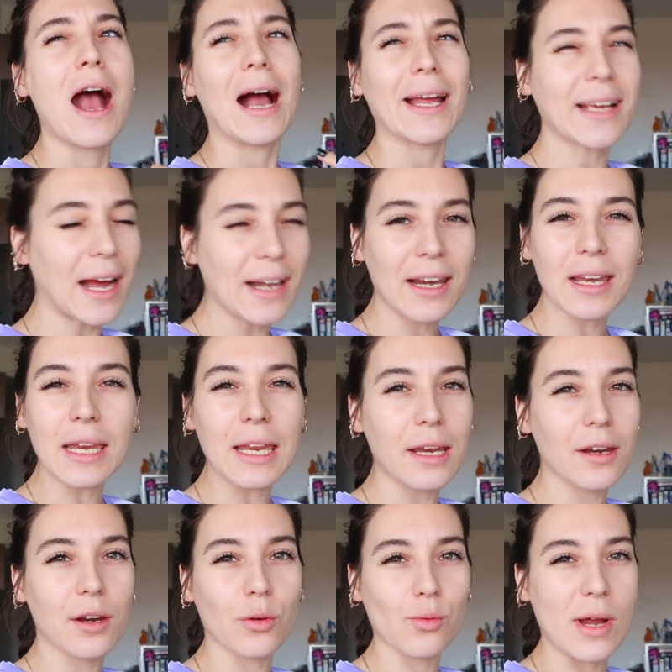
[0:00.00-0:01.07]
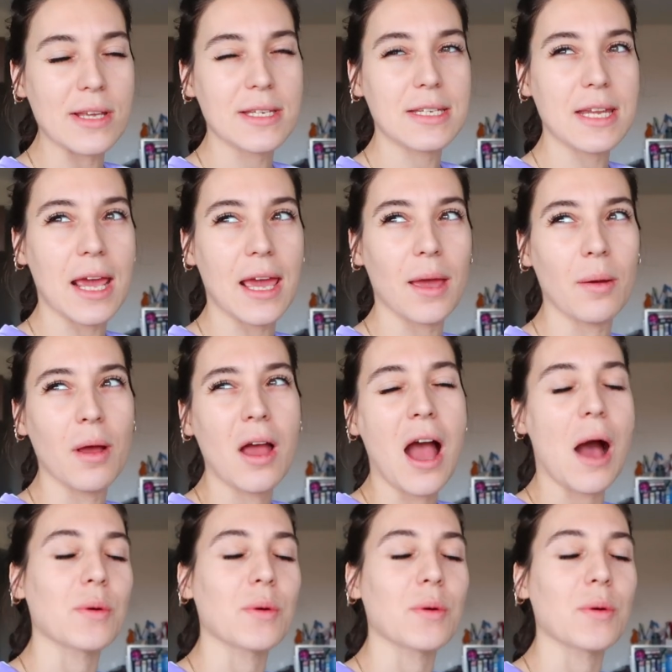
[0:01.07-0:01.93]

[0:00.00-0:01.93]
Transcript: I kind of needed a rest day.